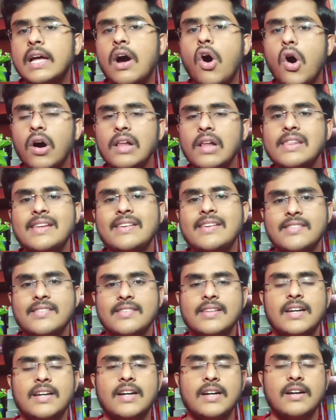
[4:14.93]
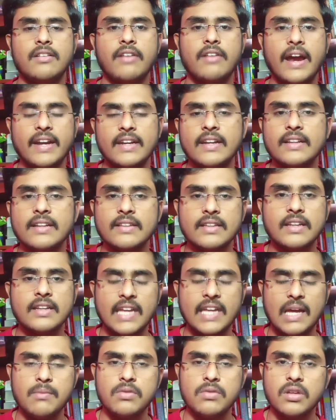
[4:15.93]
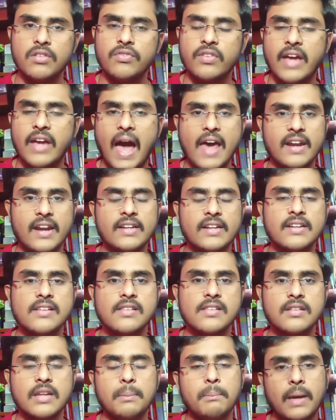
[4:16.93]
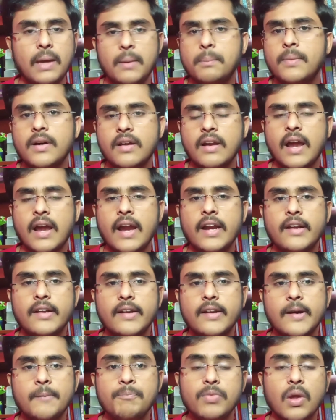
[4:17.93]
all these writing the names of characters in a paper, and